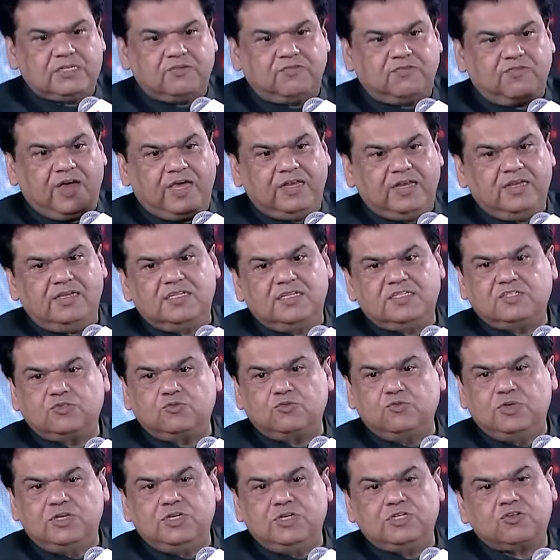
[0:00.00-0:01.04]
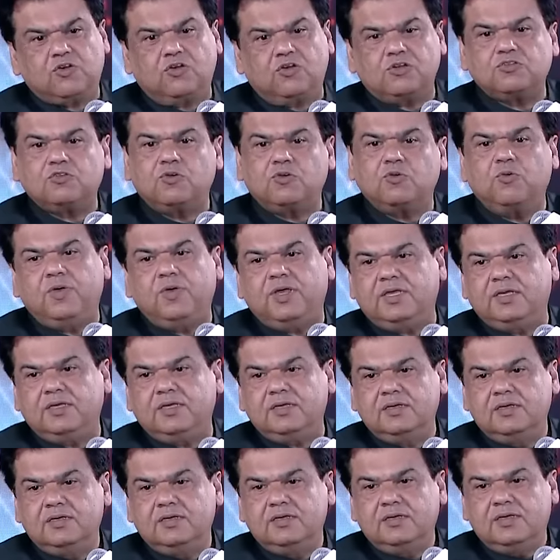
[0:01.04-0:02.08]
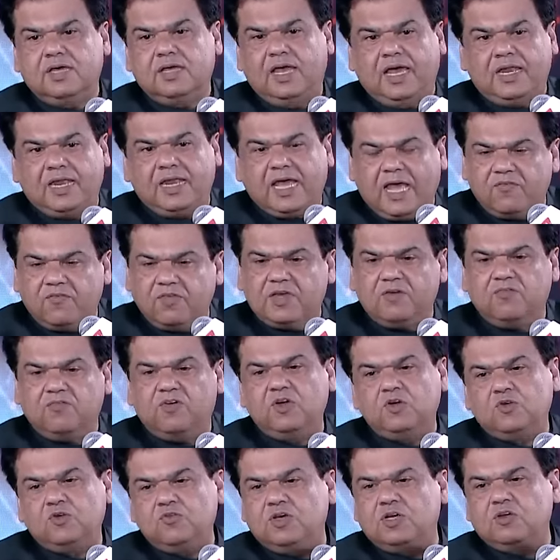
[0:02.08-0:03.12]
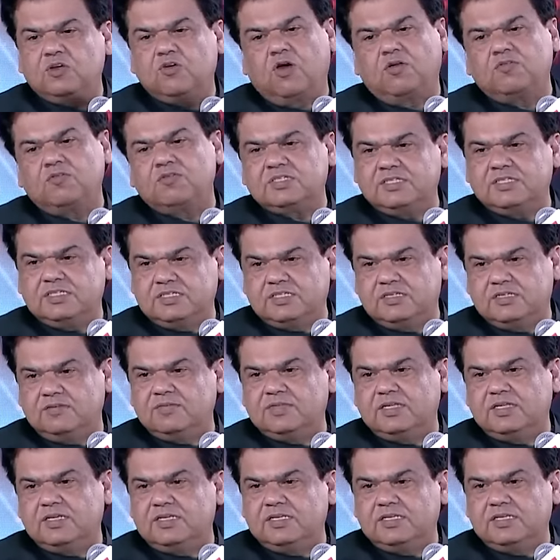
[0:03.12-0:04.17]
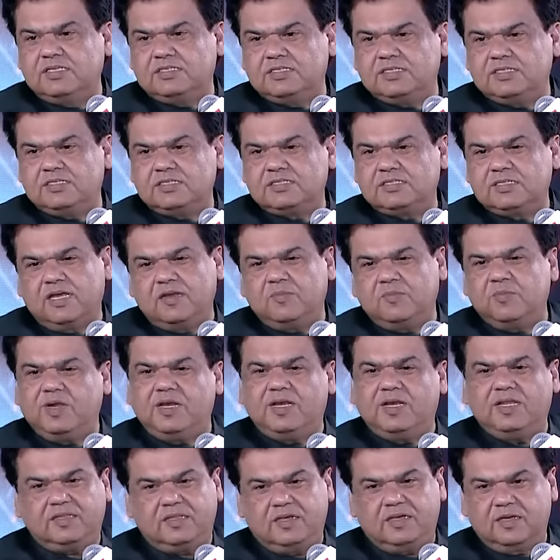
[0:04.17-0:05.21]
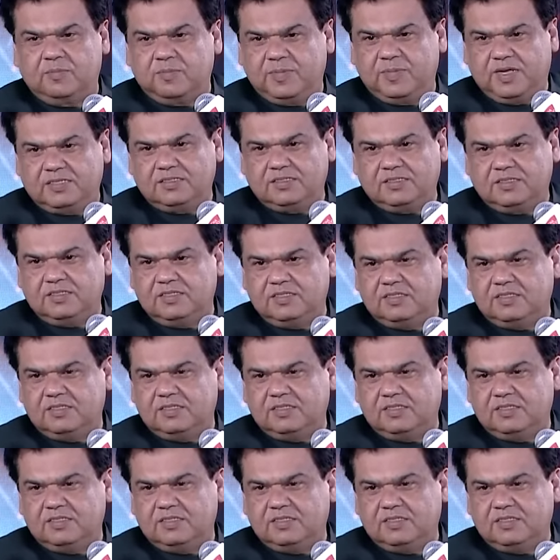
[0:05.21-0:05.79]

the finalist students also going and having a one-to-one -one conversation with the teachers and building the capacity.